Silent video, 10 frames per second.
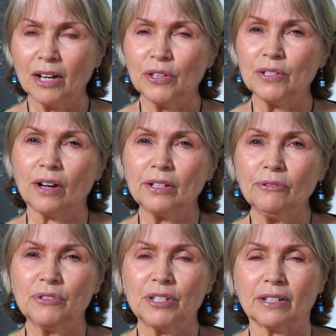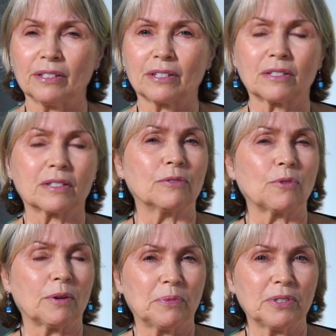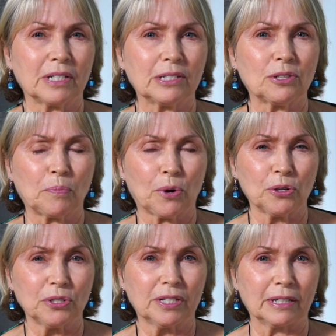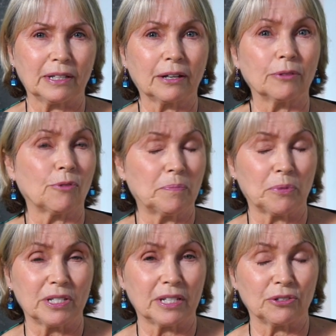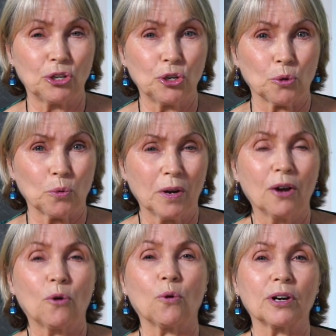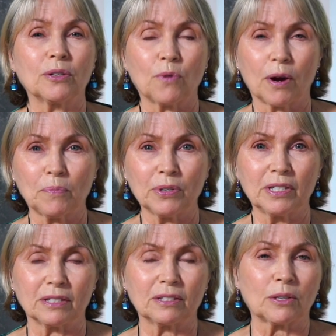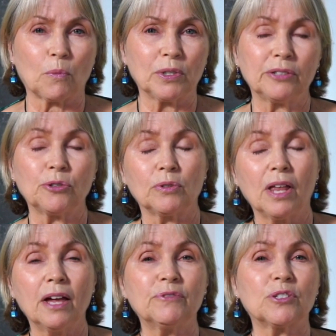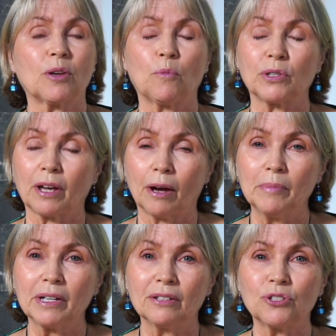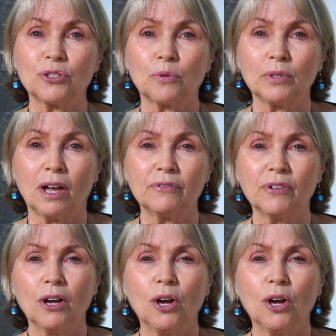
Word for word: The Knight of Discs can represent a person, it can represent you, or it could represent someone in your life, someone coming into your life,